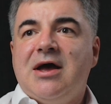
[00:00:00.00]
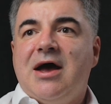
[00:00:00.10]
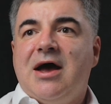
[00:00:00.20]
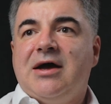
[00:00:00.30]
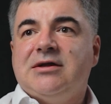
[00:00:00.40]

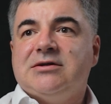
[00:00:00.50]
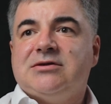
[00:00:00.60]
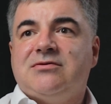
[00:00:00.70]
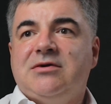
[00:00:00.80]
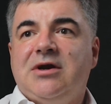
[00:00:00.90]

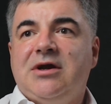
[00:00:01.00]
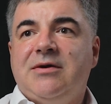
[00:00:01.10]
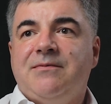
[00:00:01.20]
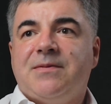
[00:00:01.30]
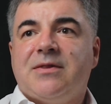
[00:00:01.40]
and really
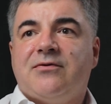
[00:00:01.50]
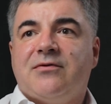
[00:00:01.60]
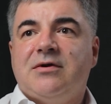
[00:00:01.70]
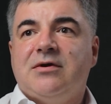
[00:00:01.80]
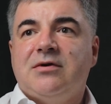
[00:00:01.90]

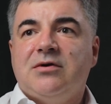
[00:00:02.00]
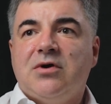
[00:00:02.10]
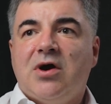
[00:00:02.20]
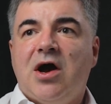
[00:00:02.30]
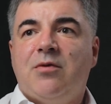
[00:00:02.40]

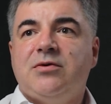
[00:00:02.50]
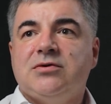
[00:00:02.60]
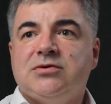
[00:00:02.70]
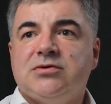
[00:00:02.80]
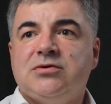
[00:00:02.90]
help you
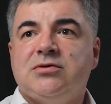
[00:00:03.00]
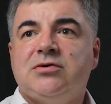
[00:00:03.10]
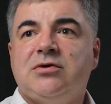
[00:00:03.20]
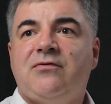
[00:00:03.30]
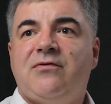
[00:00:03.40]

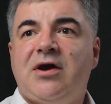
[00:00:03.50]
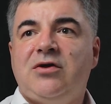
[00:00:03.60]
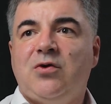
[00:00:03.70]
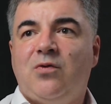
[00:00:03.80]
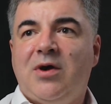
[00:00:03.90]
to find
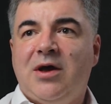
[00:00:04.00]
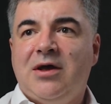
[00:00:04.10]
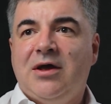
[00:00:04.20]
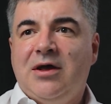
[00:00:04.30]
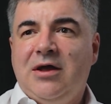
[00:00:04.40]
your way
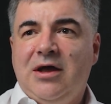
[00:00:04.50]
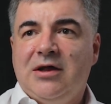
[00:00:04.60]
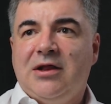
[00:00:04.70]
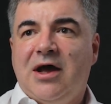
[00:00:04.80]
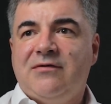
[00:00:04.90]

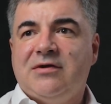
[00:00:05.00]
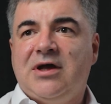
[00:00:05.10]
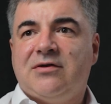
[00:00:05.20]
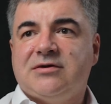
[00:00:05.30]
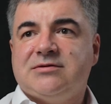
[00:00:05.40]
in life in
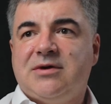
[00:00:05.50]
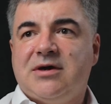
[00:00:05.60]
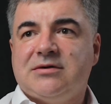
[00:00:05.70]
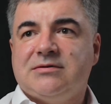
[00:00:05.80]
that respect.